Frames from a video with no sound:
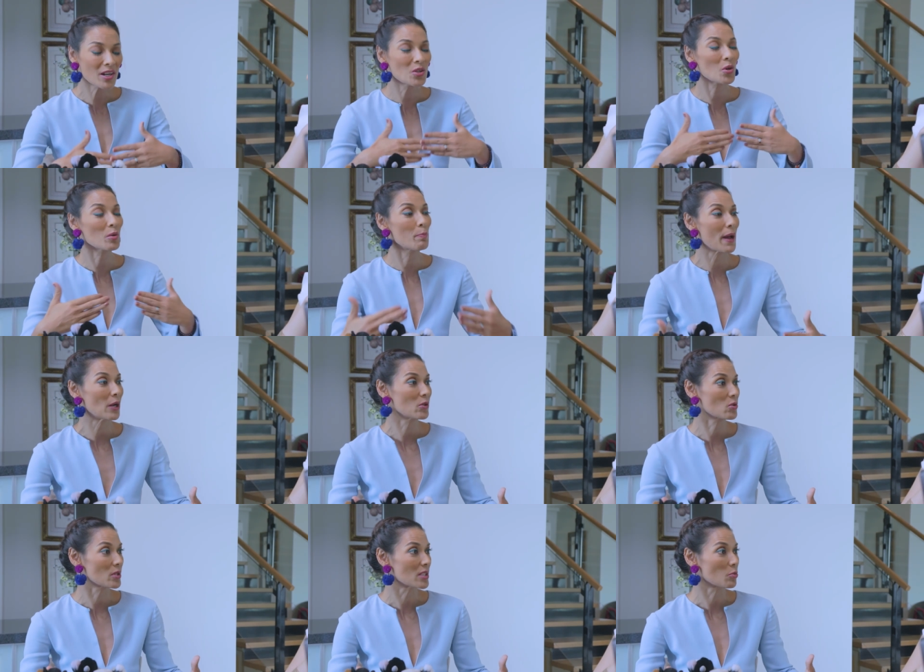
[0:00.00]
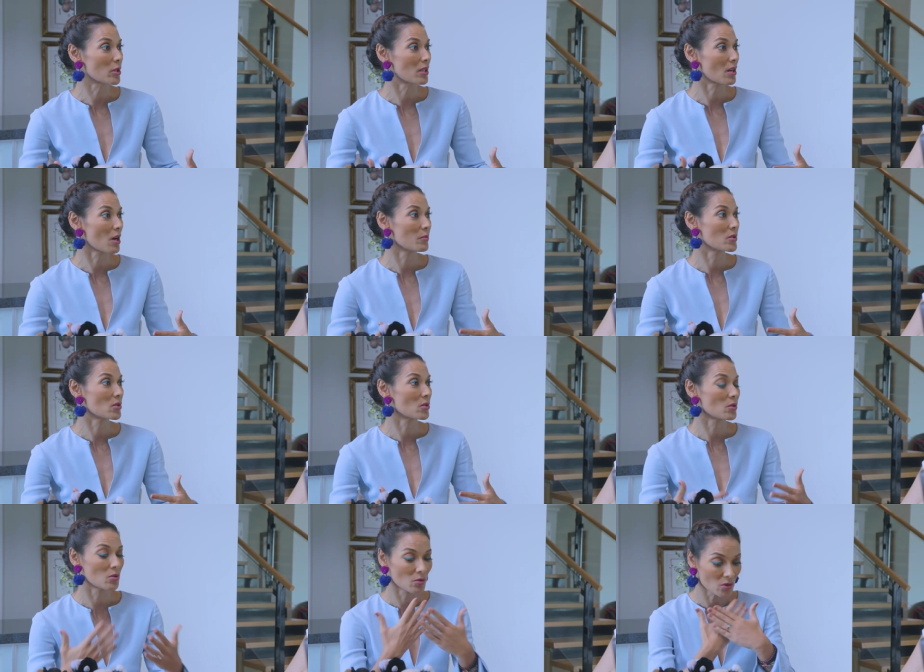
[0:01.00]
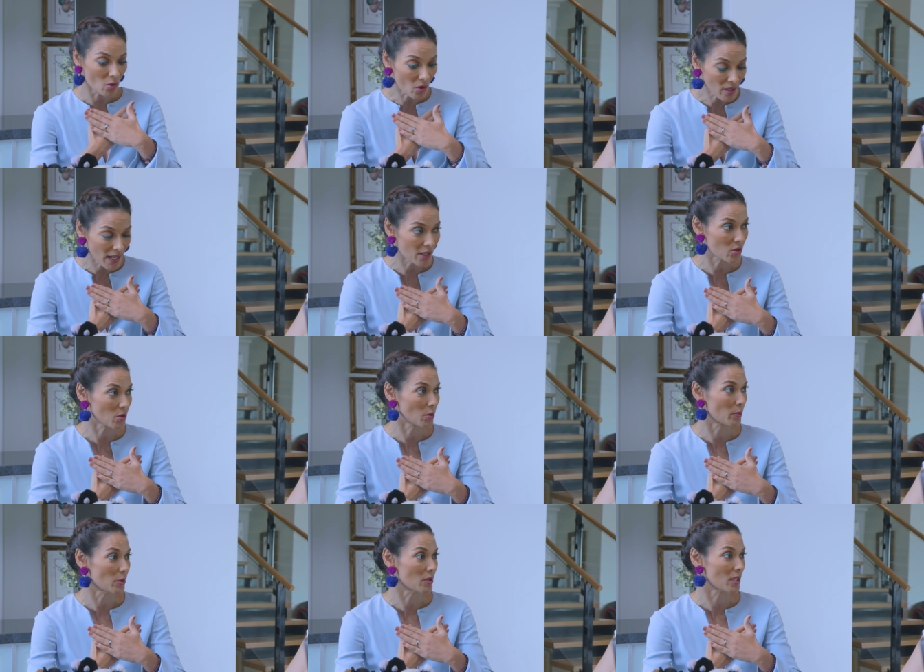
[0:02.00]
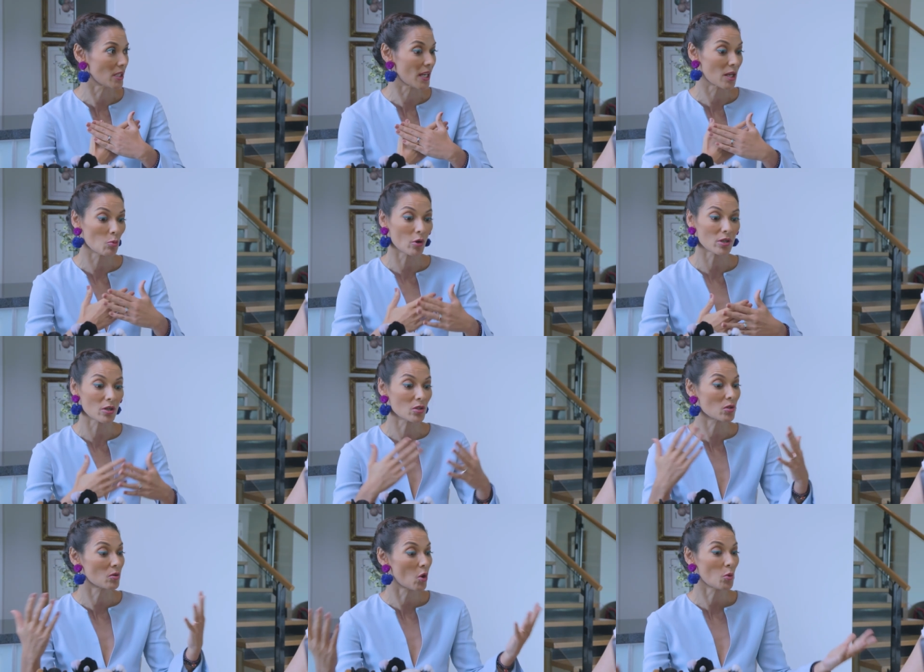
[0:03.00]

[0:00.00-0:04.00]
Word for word: are your boundaries when it comes to your natural beauty, and what are you